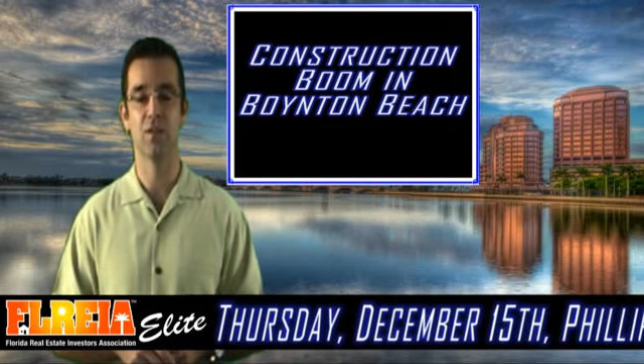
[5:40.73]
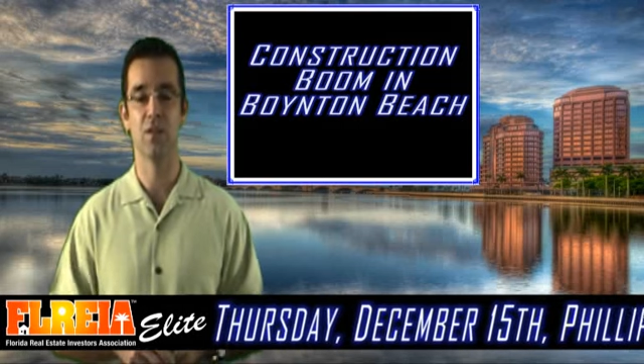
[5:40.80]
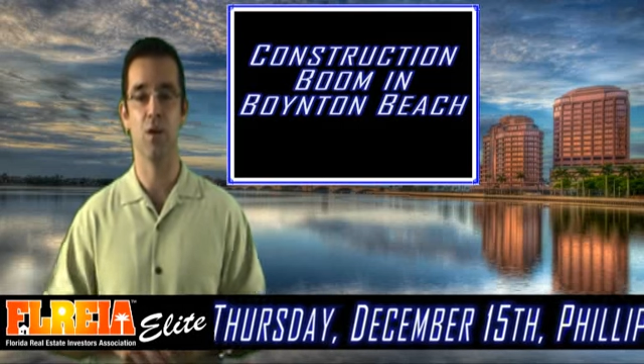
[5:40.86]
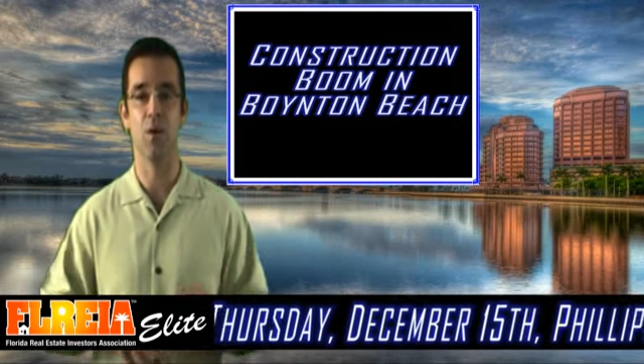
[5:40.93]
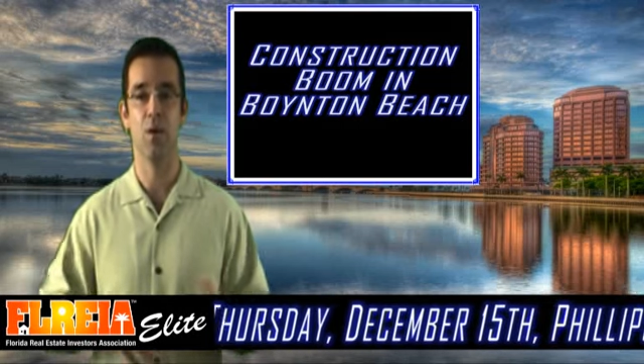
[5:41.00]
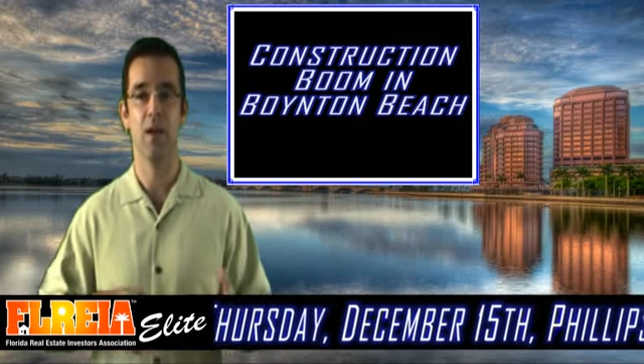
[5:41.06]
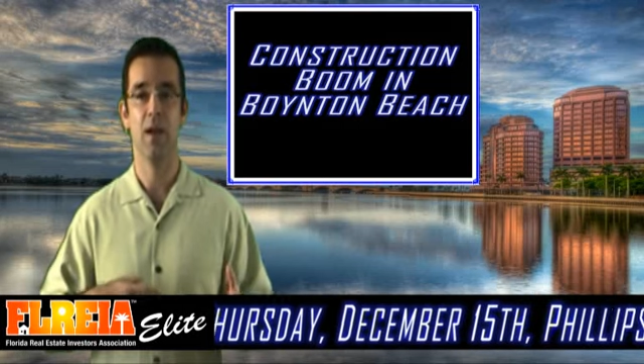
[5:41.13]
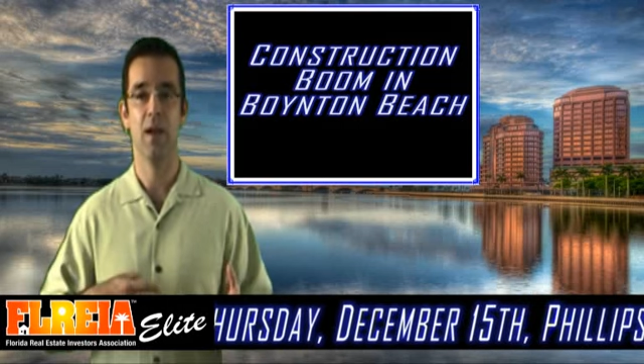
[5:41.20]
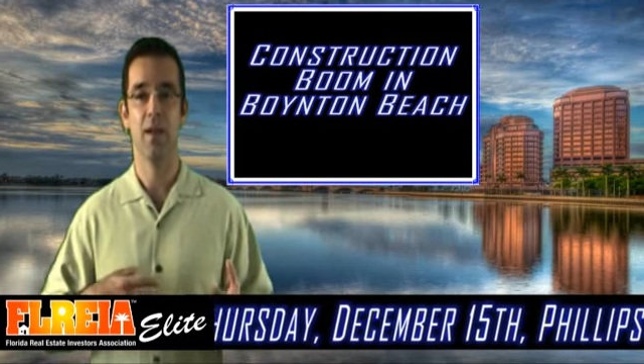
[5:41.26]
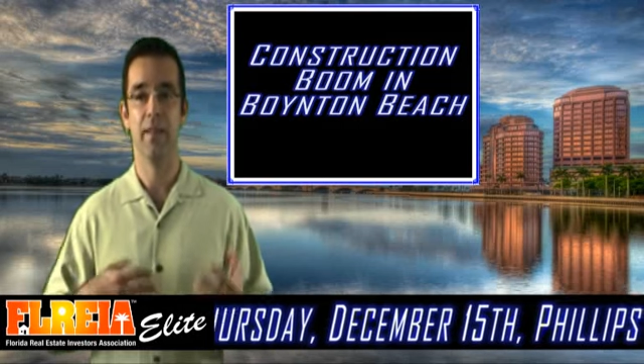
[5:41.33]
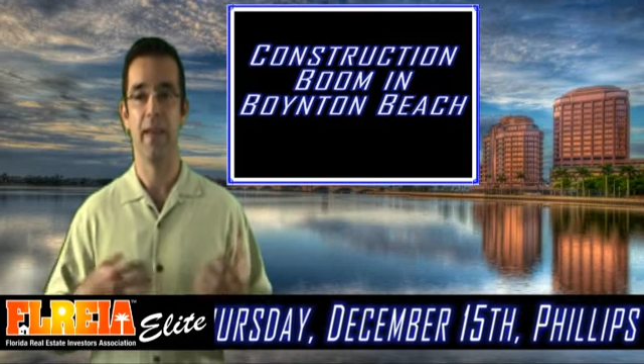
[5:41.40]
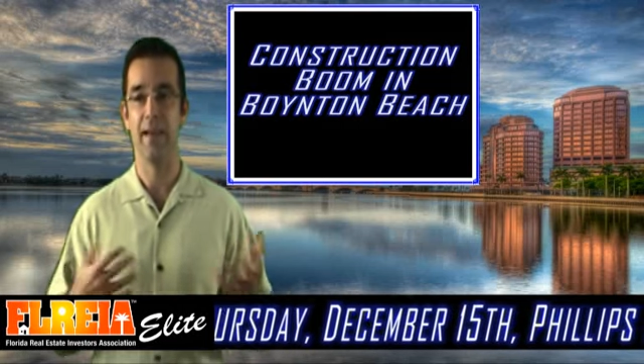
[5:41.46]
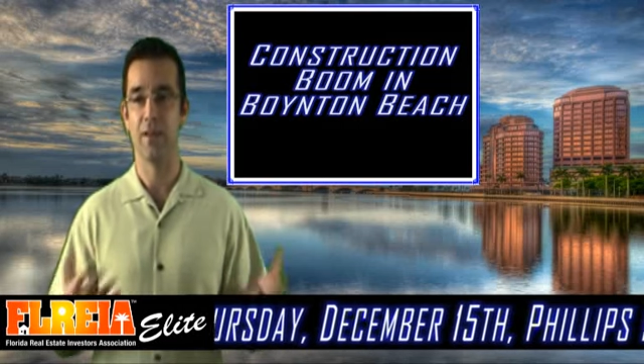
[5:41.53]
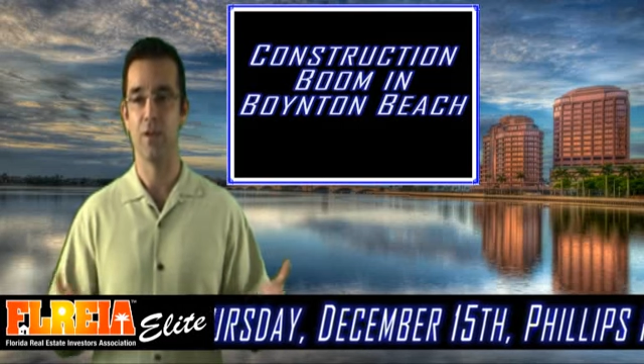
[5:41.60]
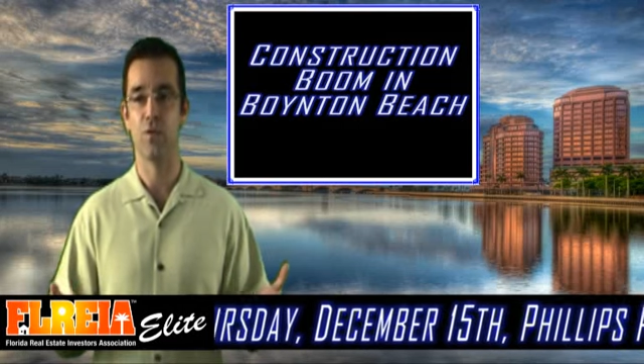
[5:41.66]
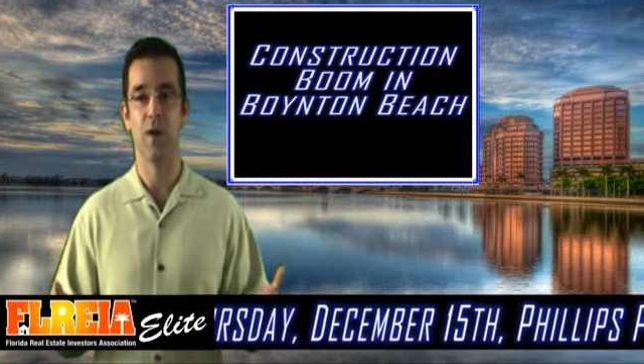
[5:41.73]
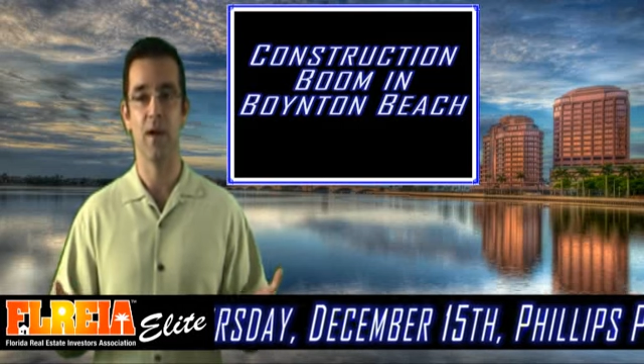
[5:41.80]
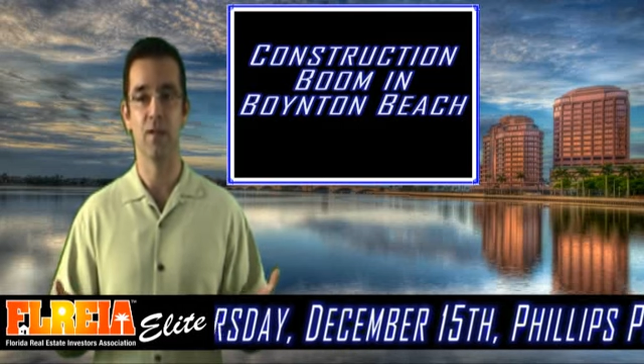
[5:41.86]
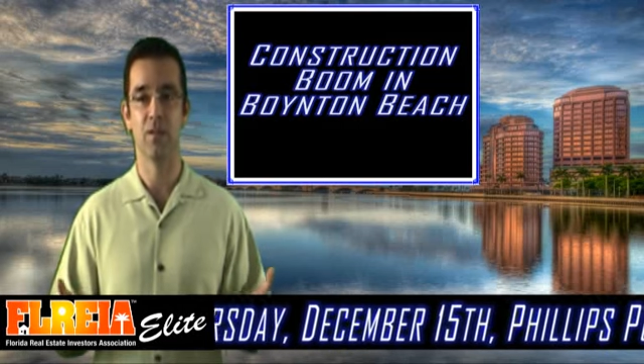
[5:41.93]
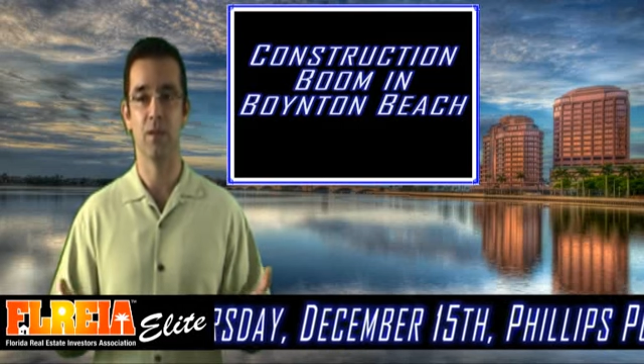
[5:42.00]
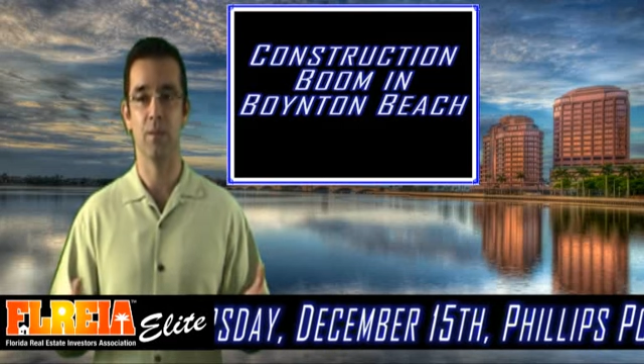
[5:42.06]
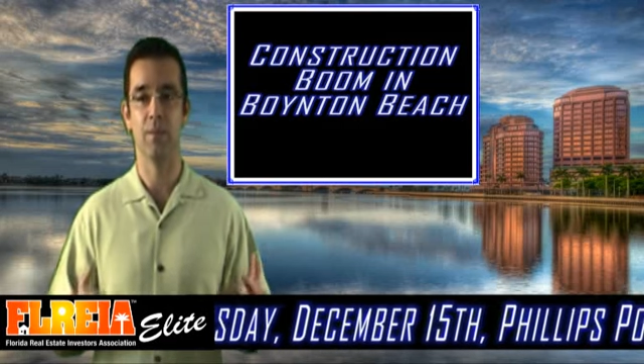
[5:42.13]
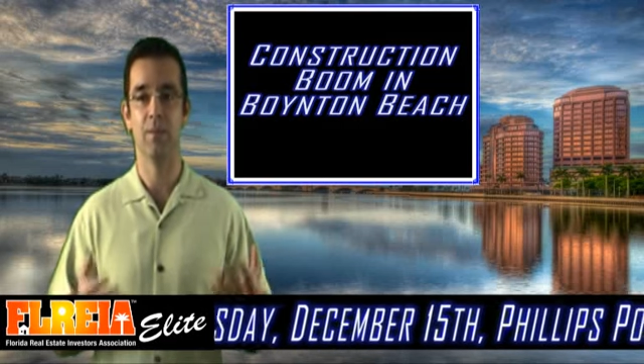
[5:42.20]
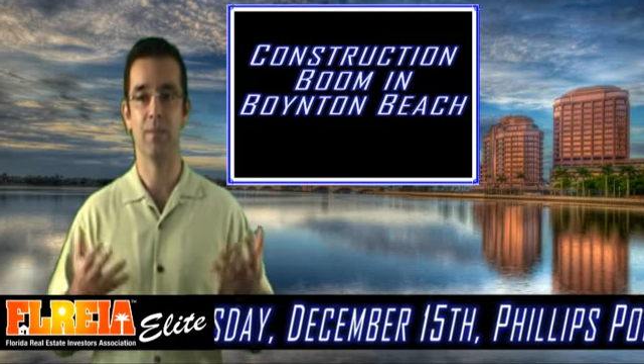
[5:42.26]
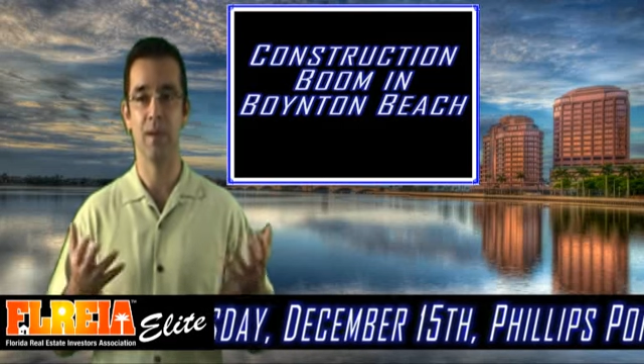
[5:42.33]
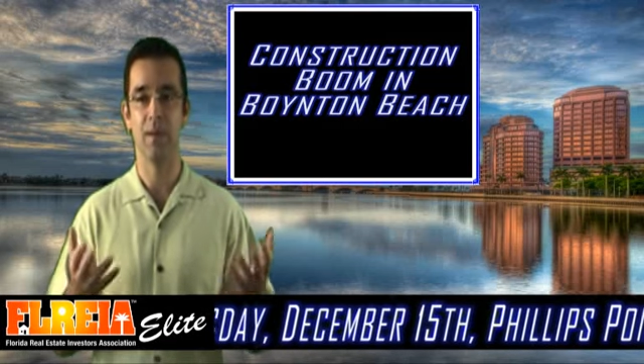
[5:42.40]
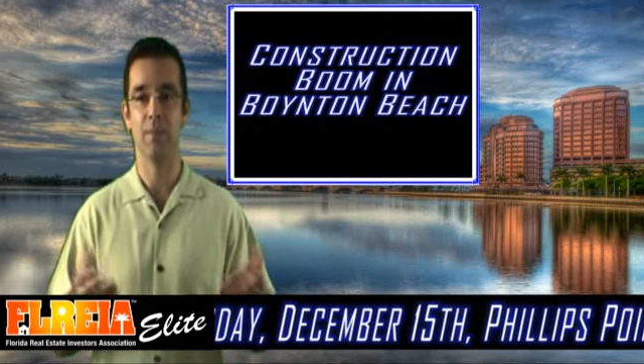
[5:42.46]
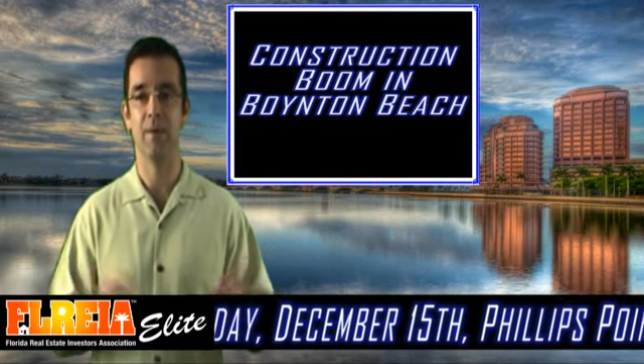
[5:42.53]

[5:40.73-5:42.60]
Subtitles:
so they had to trash them,